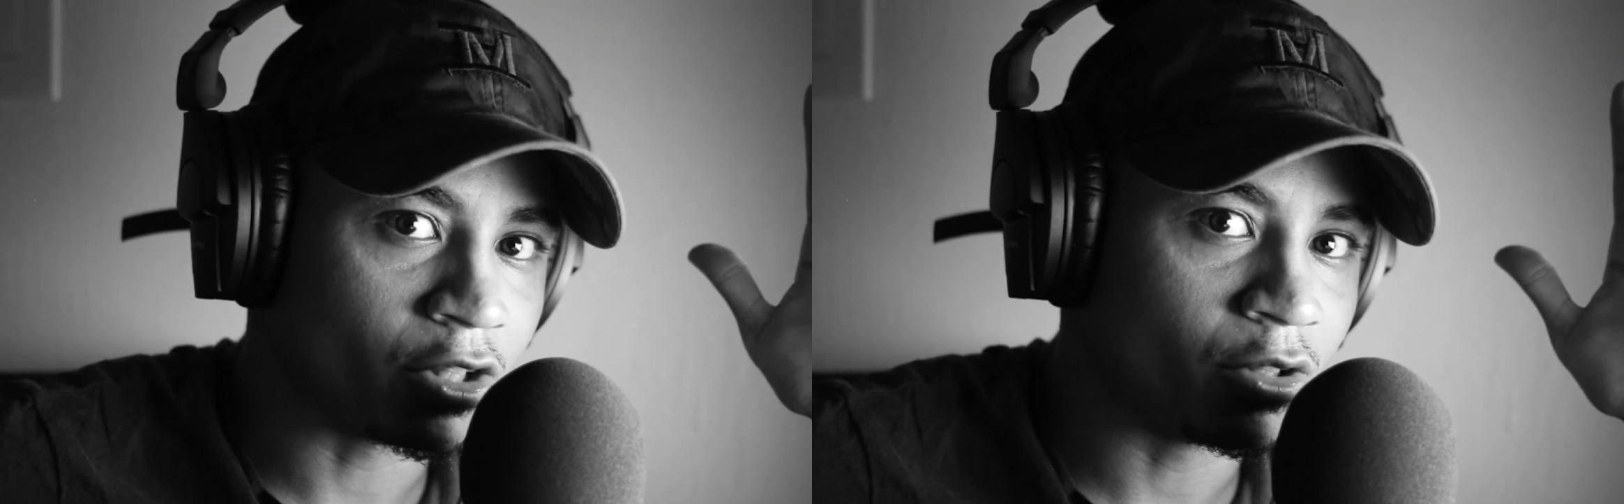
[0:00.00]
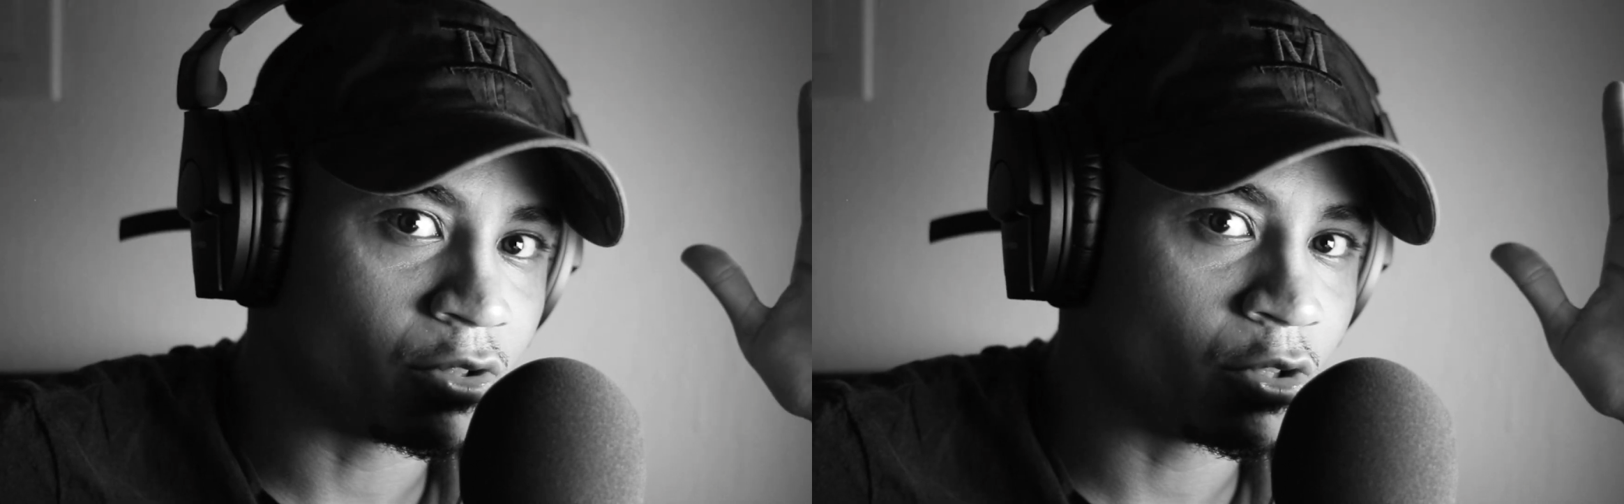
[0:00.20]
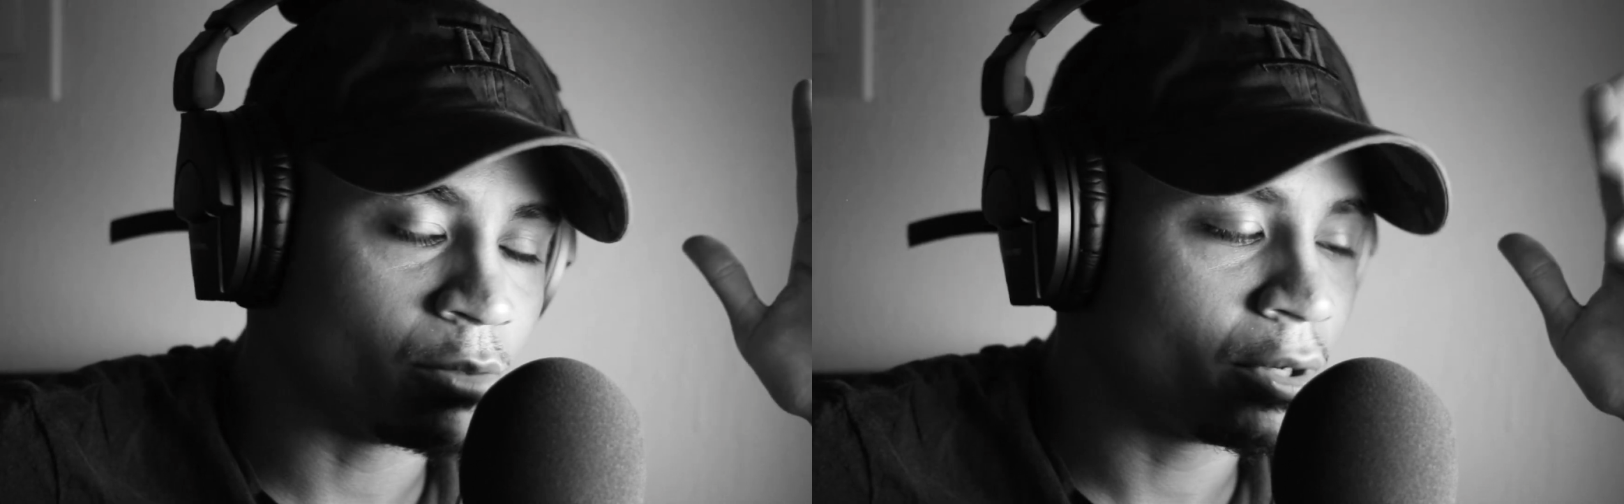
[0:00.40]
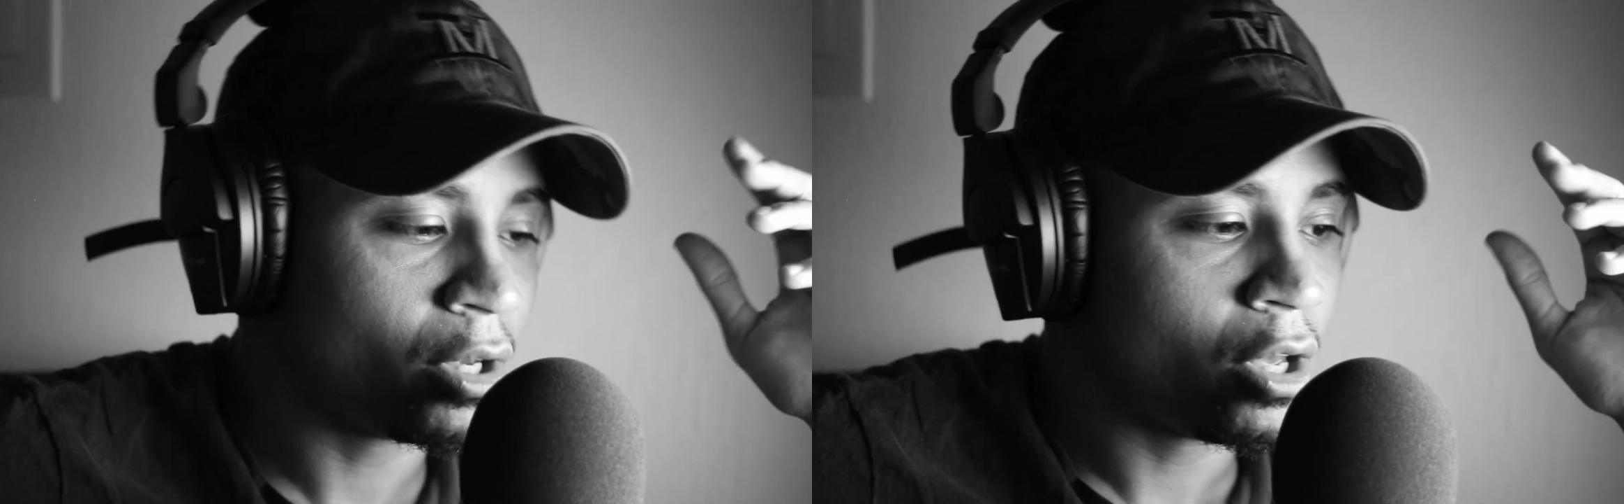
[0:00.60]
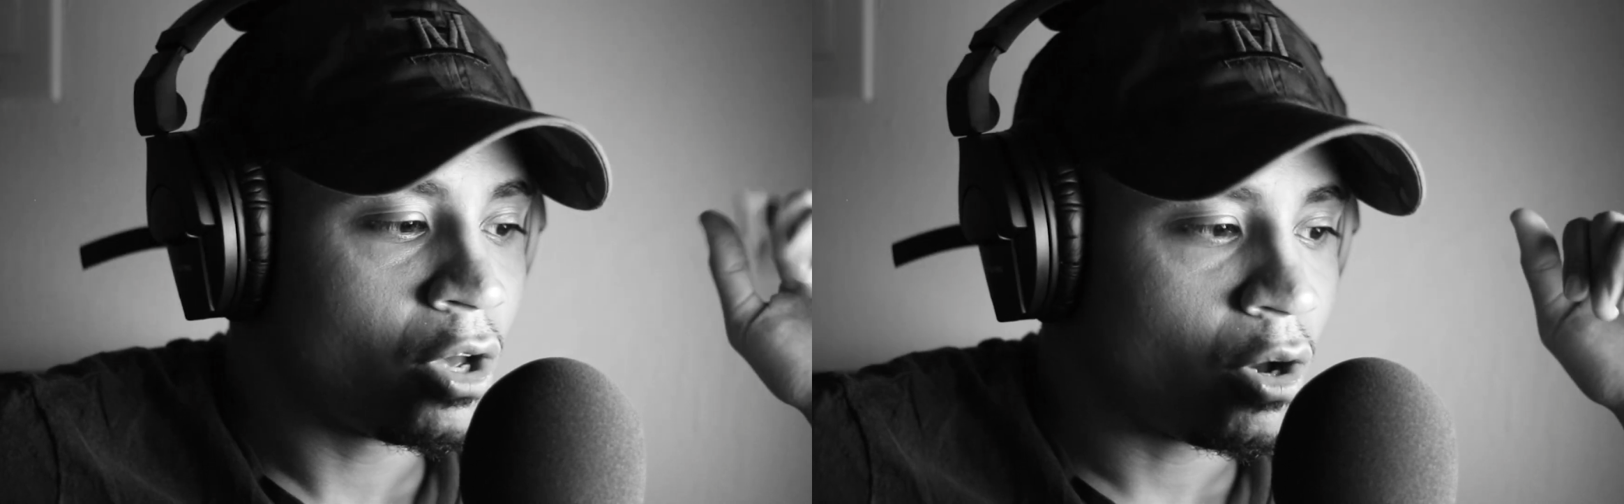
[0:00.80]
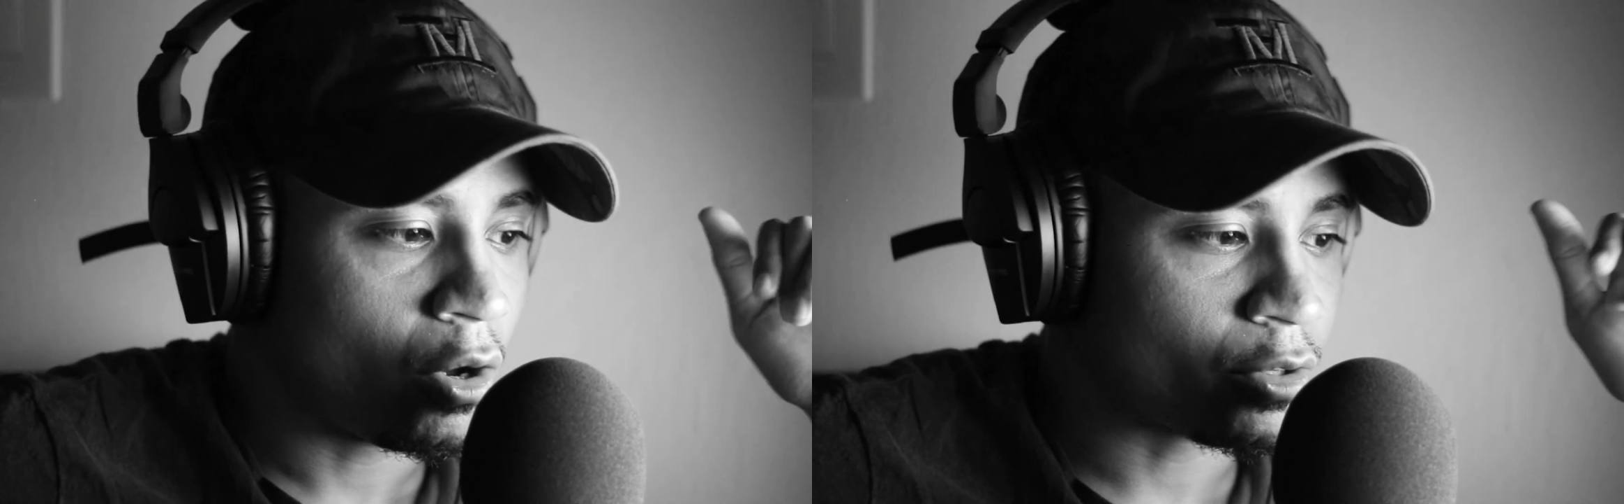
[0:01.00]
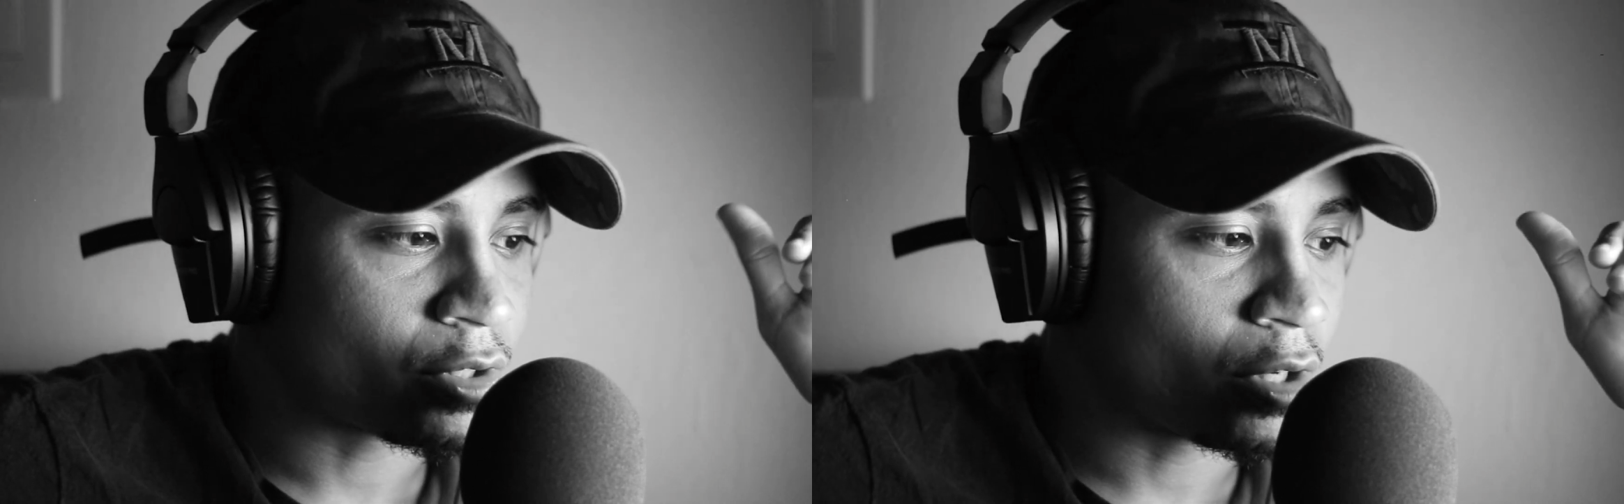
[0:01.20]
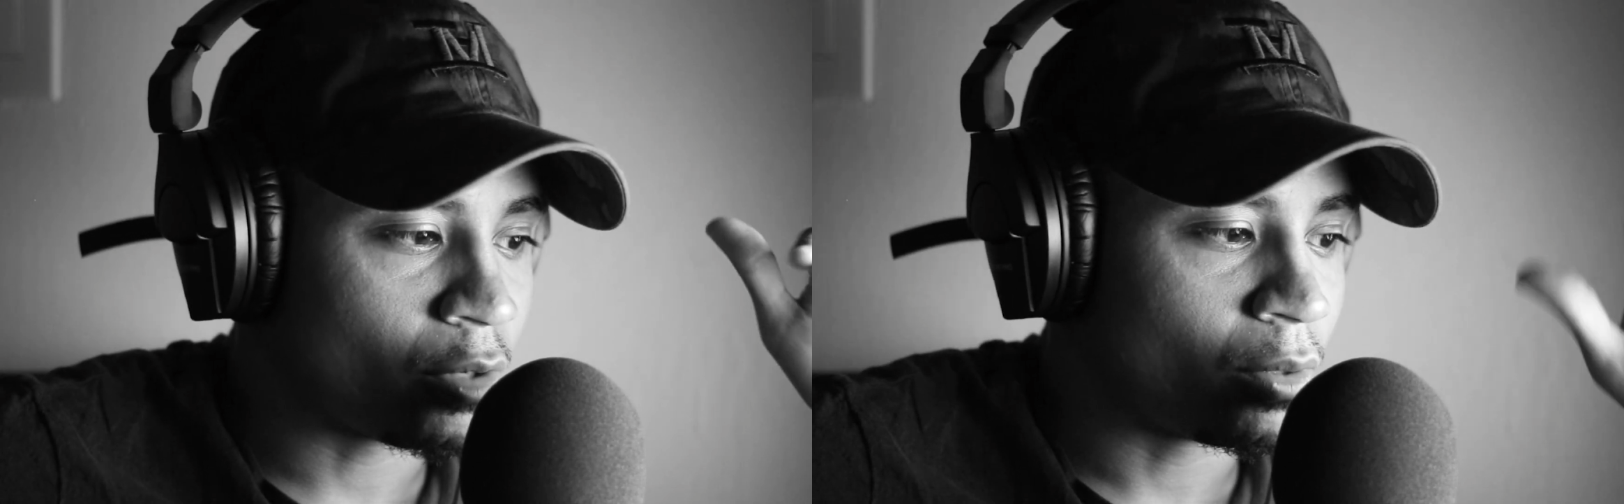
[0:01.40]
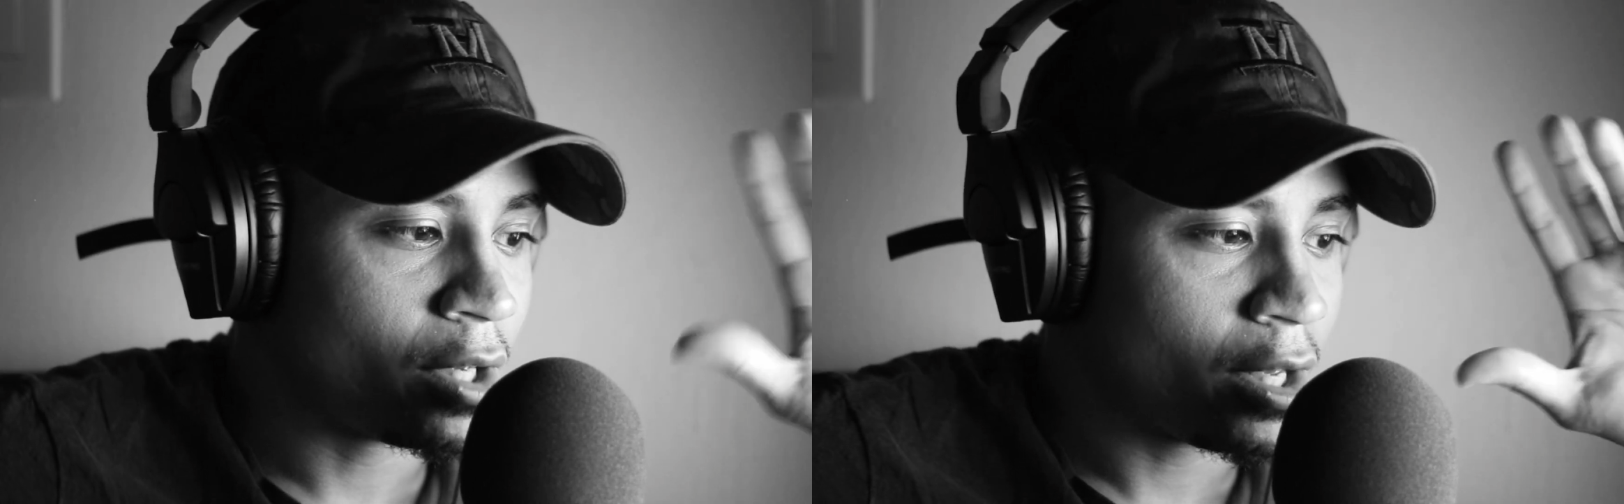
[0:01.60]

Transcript: YouTube. Also,